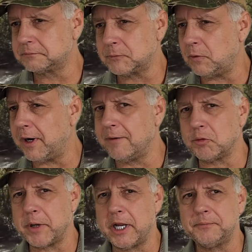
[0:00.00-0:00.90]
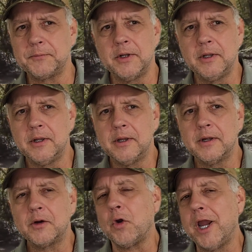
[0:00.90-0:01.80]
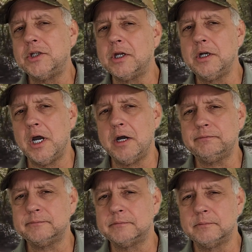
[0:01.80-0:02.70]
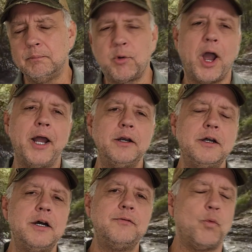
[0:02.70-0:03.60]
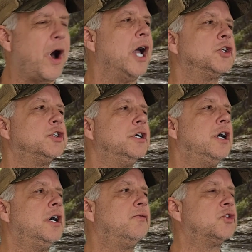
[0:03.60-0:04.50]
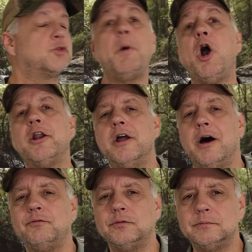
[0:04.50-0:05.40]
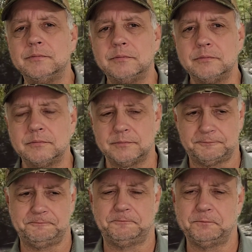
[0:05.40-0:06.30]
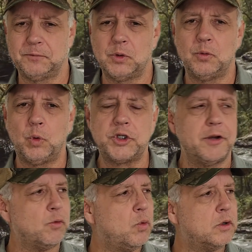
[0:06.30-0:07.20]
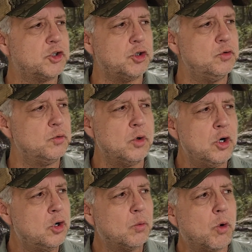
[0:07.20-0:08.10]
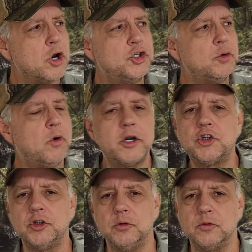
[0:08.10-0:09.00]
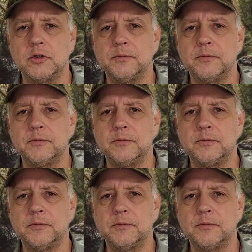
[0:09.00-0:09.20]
Whatever, man. Crazy enough, bright enough, wise enough, smart enough. Whichever words you want to choose.